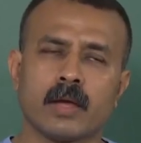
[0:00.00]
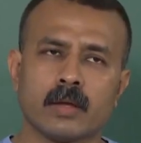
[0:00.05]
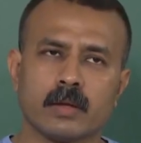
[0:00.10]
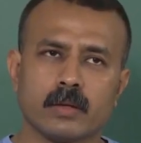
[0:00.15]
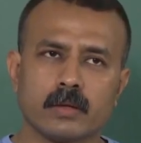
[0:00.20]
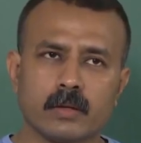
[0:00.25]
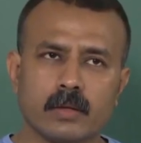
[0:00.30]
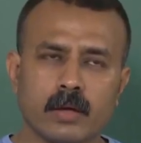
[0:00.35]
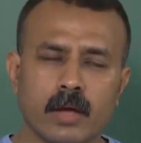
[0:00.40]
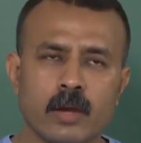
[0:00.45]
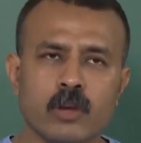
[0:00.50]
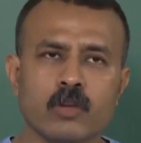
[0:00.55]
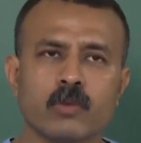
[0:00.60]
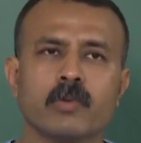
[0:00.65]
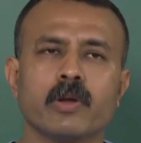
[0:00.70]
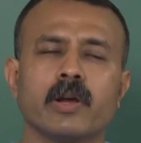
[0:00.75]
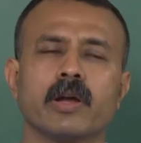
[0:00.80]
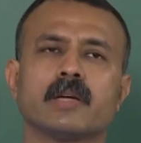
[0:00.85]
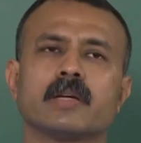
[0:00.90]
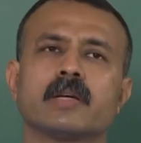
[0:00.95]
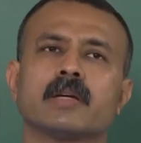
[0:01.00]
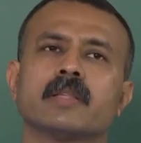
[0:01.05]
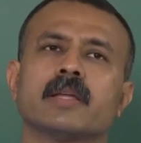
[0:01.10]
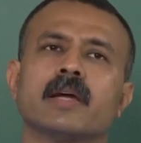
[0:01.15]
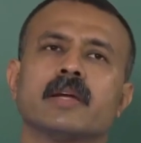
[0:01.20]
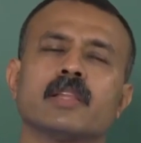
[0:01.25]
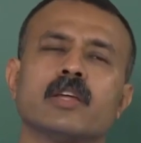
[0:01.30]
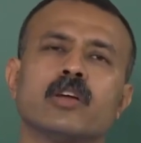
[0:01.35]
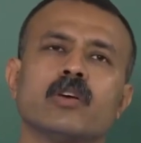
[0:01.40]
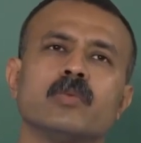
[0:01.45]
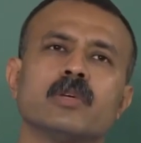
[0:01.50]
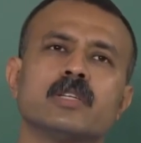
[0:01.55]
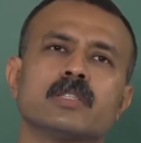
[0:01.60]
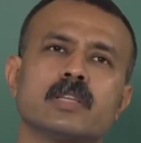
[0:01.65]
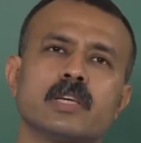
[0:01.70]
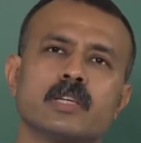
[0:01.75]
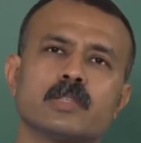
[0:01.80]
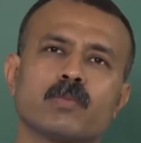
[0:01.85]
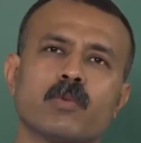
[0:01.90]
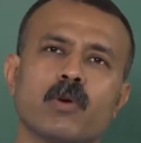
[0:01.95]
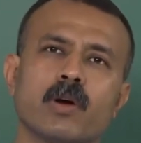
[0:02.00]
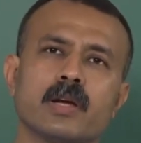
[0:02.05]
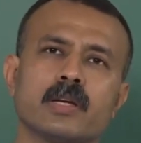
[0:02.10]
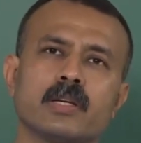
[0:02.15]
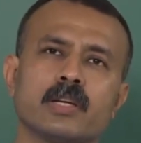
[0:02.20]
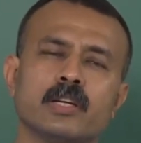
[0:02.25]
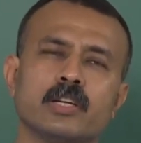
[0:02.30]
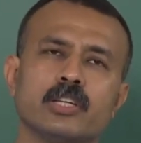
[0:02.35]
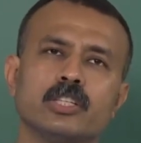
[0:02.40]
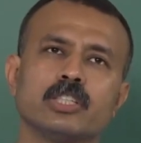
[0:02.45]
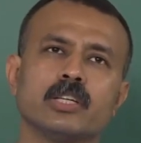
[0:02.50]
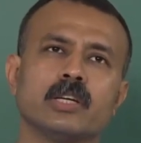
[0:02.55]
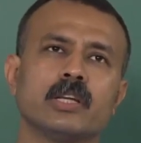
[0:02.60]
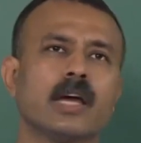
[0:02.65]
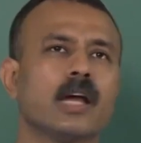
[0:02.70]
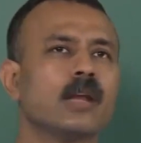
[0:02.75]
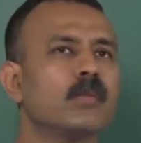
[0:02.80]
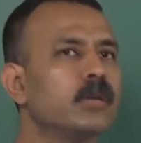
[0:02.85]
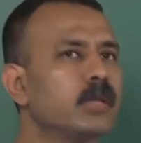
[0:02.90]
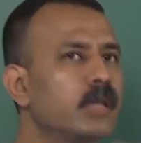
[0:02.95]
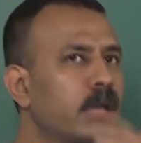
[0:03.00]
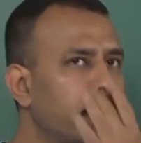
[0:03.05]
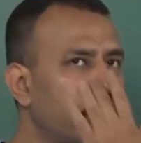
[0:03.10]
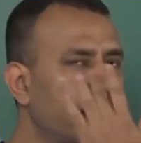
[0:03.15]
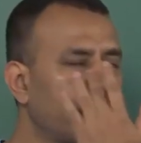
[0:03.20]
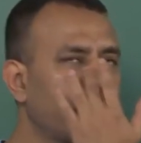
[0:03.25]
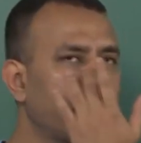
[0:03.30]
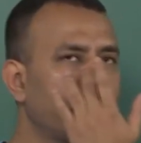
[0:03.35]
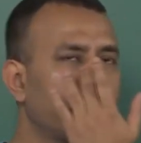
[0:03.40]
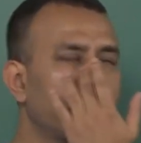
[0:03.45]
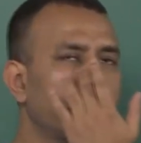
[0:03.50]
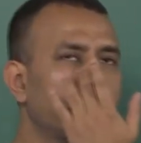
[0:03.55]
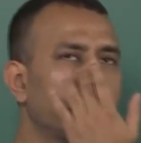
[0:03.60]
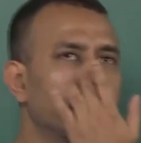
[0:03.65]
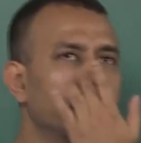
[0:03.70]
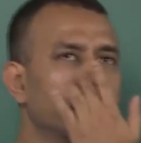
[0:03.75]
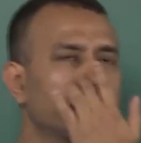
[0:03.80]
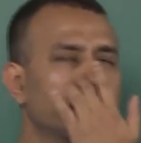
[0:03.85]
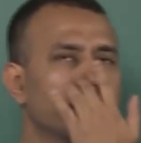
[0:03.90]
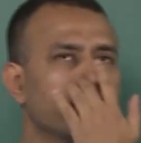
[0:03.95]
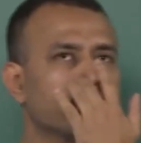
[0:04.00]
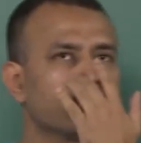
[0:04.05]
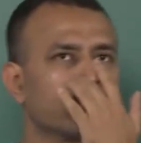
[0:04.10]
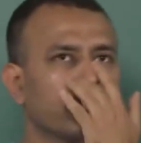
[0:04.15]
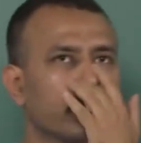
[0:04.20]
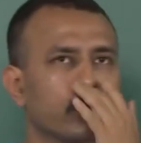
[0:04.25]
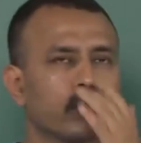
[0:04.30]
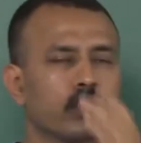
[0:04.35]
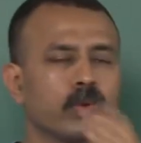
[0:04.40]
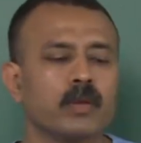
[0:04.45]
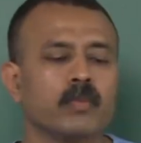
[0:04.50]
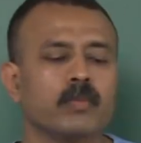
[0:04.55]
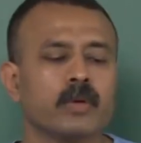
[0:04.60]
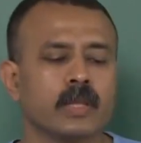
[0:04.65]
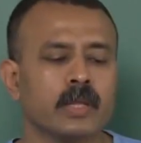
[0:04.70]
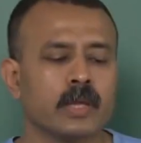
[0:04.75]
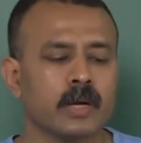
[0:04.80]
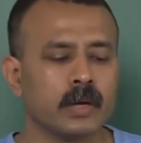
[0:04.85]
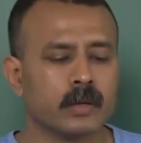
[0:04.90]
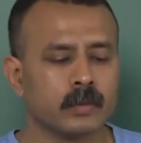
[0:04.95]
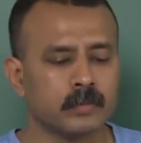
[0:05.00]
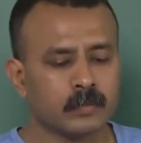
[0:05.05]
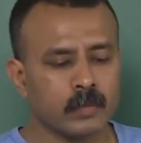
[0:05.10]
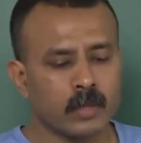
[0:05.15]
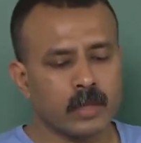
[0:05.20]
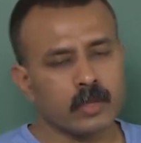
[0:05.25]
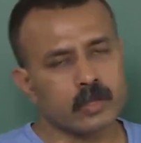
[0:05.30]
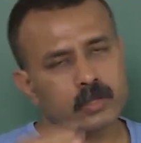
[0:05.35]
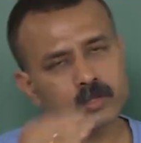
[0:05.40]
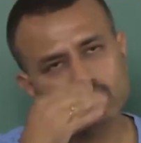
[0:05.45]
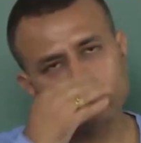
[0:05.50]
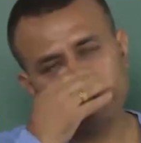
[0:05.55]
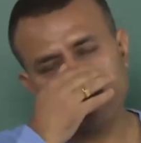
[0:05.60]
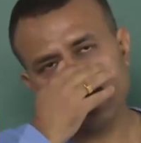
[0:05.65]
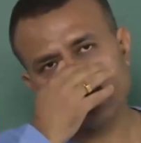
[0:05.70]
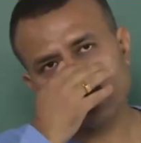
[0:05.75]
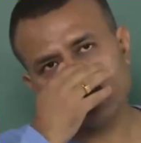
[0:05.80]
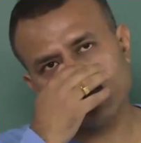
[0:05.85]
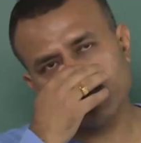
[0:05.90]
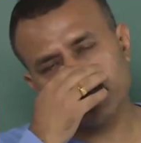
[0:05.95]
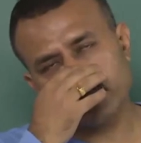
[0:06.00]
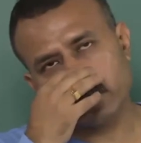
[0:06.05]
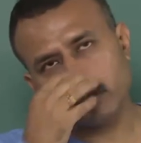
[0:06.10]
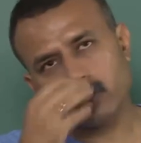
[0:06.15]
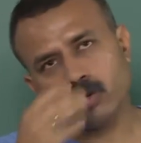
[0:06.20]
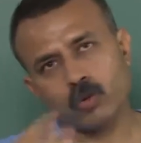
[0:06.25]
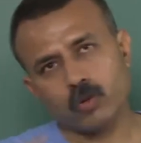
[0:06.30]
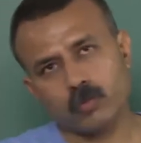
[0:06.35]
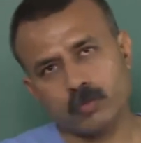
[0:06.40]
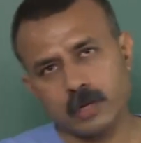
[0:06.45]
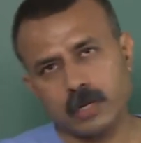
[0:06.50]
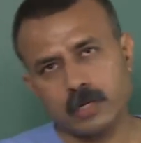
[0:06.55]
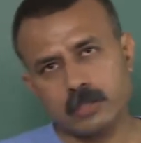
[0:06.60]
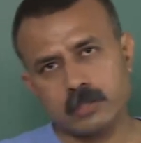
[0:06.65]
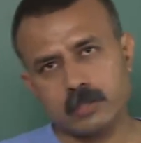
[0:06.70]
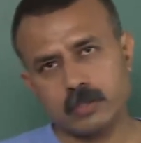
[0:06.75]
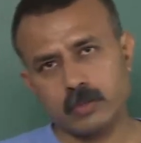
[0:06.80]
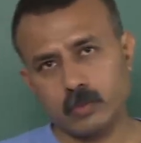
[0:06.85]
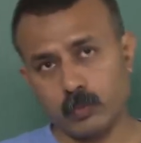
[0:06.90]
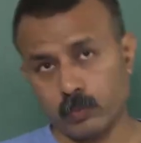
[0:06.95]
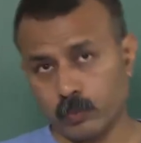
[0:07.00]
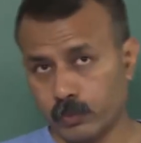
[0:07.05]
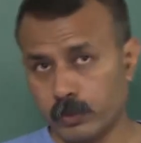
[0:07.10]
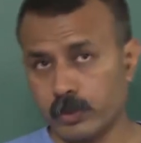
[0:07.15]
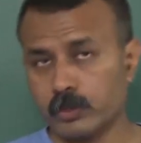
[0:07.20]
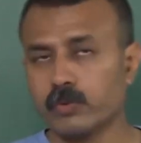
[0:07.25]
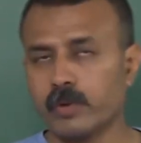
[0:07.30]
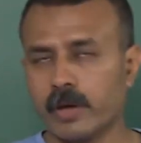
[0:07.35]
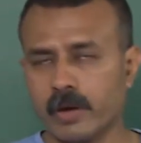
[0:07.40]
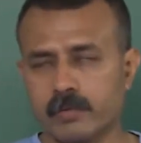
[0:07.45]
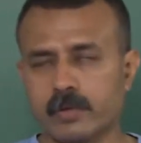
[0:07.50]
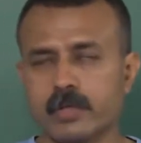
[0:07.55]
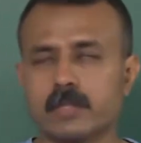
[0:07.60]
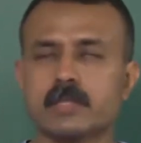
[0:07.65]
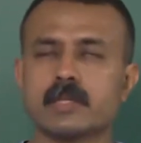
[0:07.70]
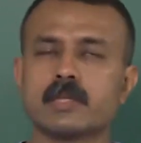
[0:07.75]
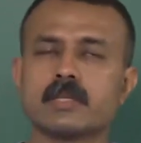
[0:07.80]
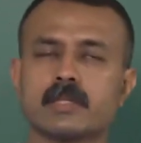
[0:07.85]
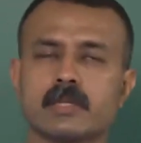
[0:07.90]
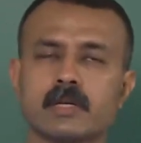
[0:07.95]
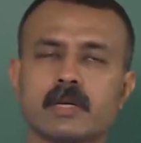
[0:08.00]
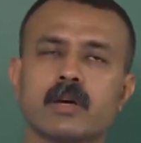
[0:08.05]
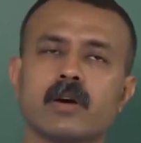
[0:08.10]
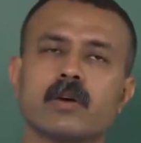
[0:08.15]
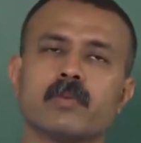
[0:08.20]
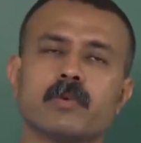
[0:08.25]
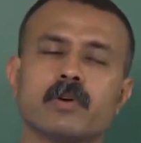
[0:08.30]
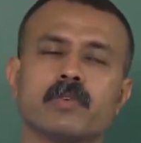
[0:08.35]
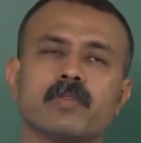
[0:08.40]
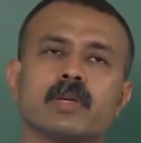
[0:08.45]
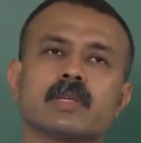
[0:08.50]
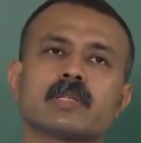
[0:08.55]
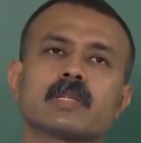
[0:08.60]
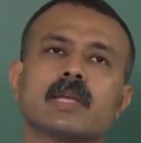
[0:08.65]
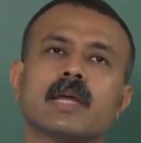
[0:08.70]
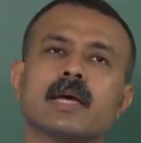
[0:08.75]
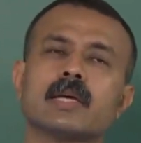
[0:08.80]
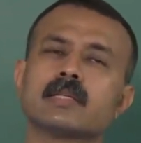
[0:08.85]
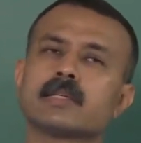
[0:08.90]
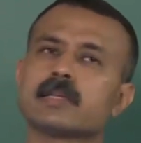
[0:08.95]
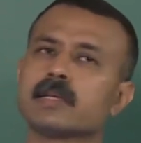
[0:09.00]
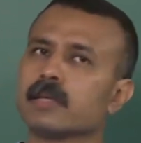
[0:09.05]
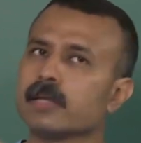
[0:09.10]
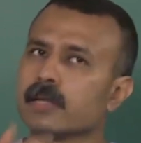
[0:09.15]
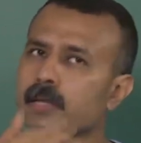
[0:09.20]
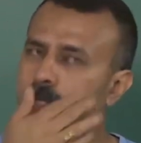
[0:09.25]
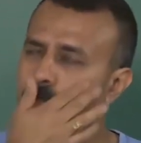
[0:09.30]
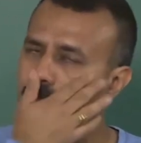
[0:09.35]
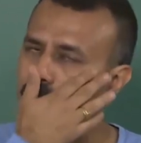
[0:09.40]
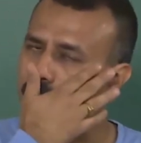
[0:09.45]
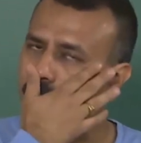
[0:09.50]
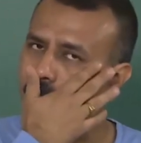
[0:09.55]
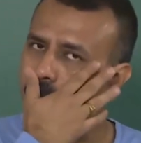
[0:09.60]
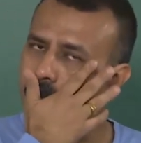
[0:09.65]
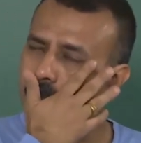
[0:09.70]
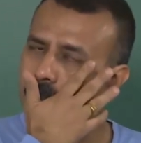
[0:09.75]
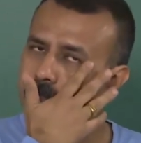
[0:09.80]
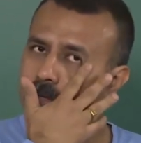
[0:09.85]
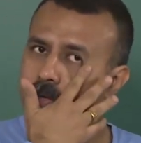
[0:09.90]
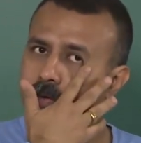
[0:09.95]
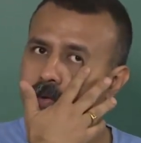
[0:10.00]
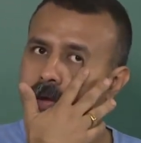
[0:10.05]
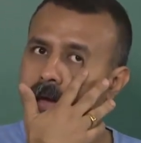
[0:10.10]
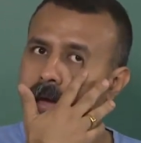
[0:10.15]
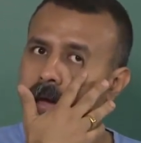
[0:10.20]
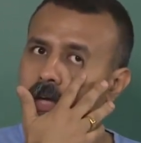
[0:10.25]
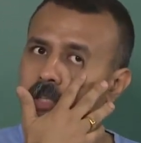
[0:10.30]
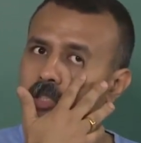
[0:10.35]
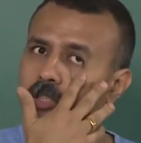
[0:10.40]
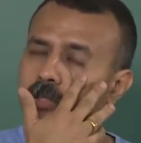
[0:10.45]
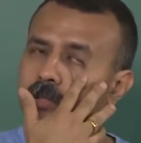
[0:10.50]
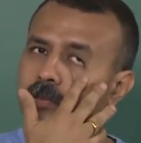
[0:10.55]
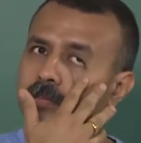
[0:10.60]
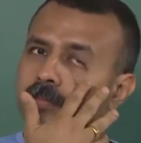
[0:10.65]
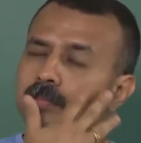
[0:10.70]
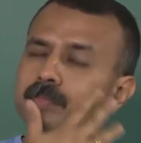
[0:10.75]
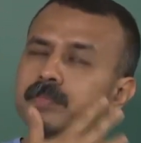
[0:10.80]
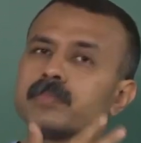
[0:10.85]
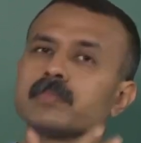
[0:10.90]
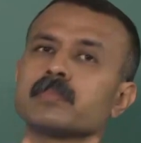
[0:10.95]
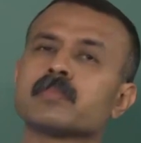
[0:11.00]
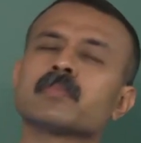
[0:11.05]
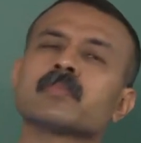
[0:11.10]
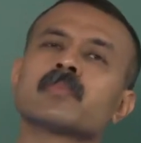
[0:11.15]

I enumerated that there will be 6 points initially I will be taking care. First one will be the structure of the chloroplast, which we have discussed in our previous class, then the basic reaction